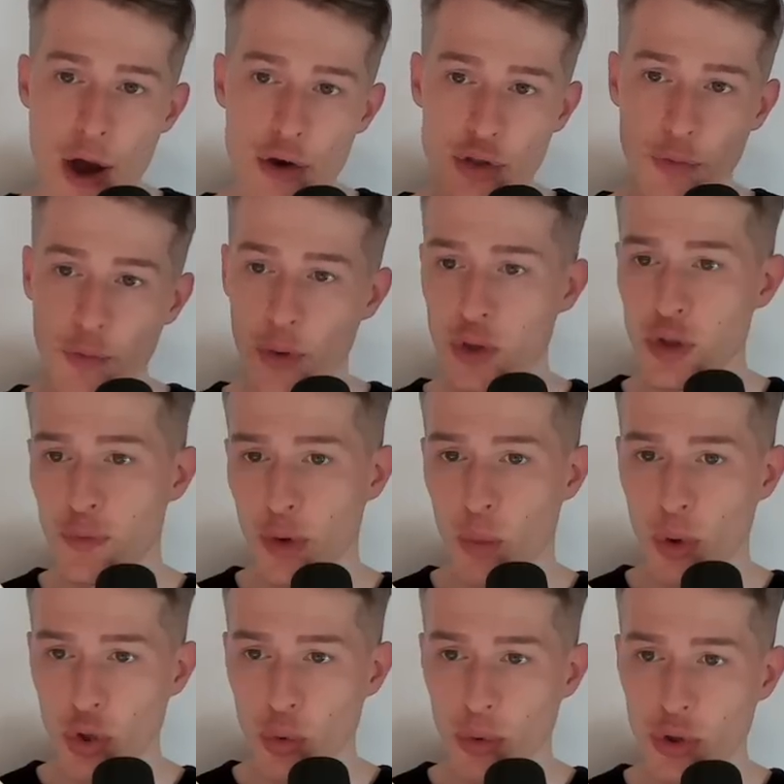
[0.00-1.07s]
So, first of all,
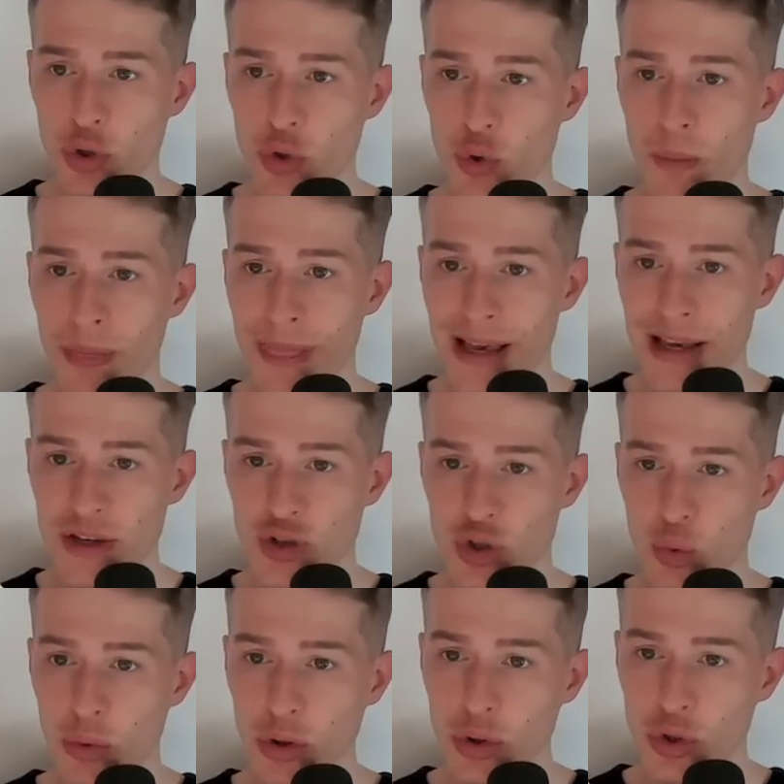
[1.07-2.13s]
what you want to do is you
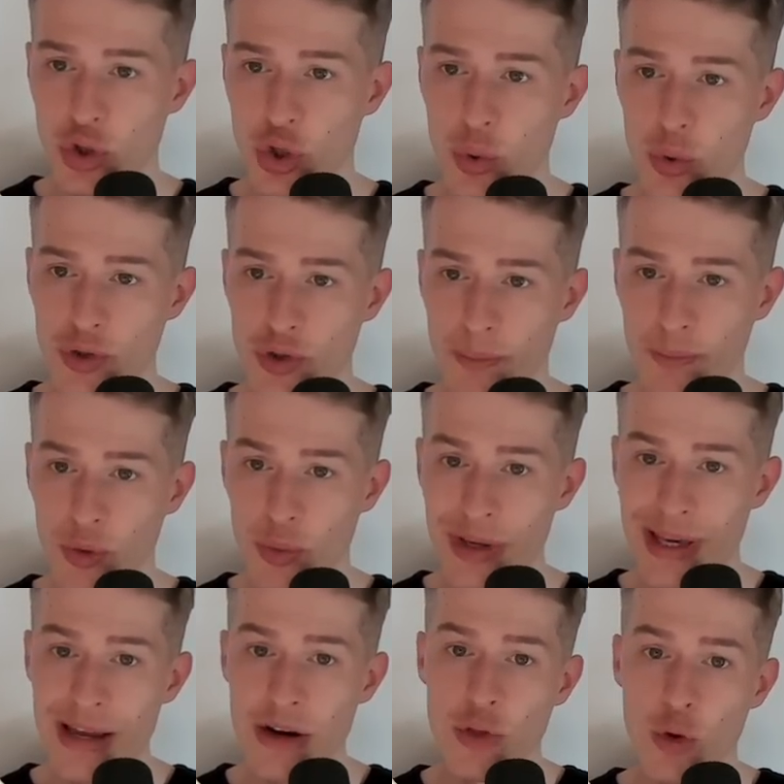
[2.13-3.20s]
want to choose to
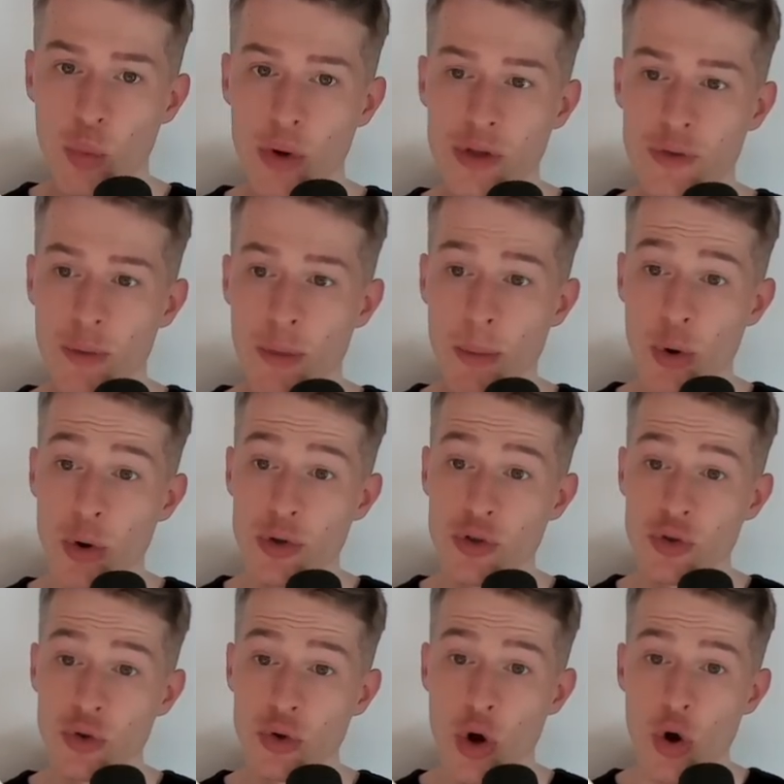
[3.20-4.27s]
hear the words from a
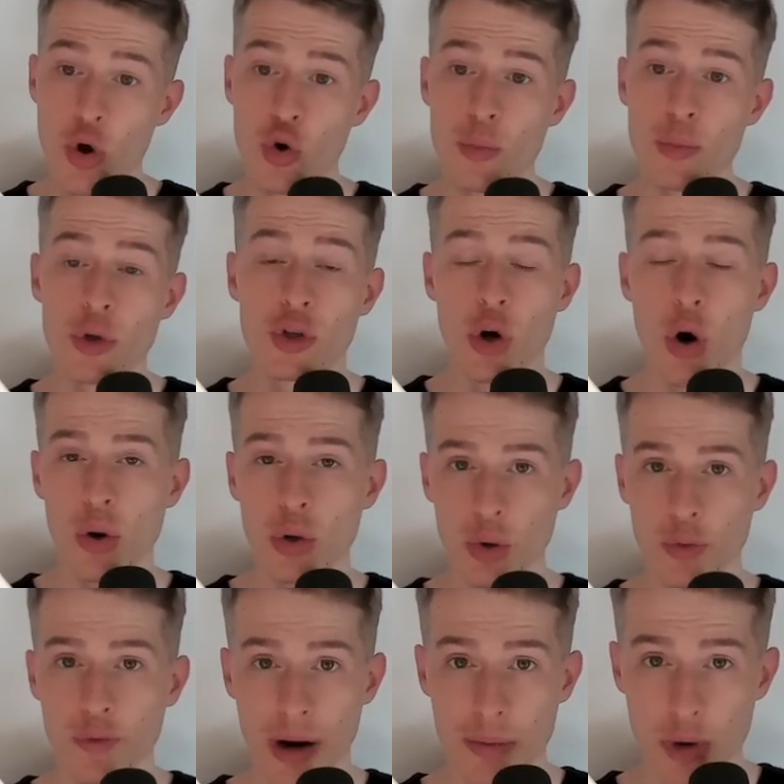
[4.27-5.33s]
person whom you talk
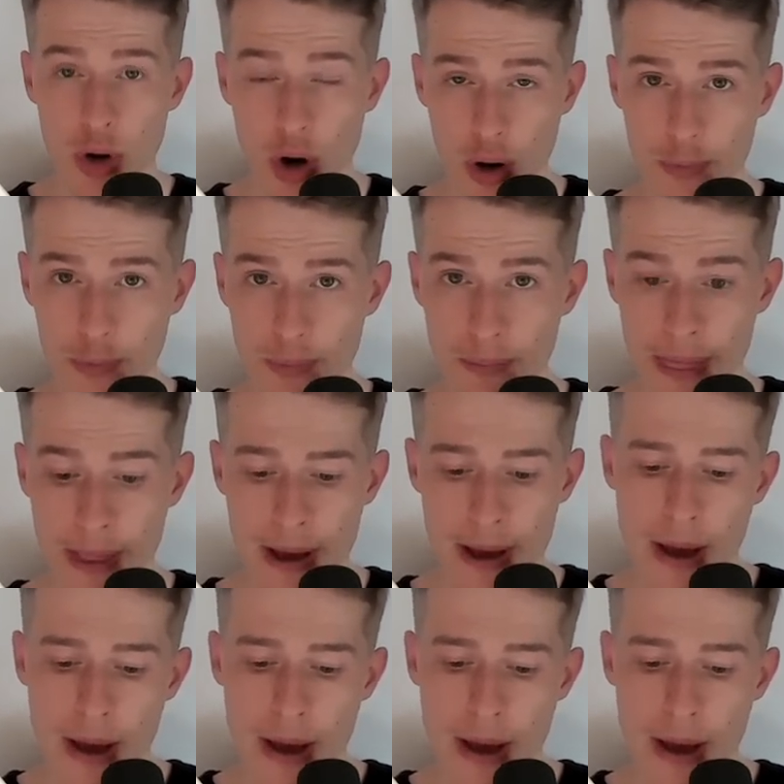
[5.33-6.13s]
to very often.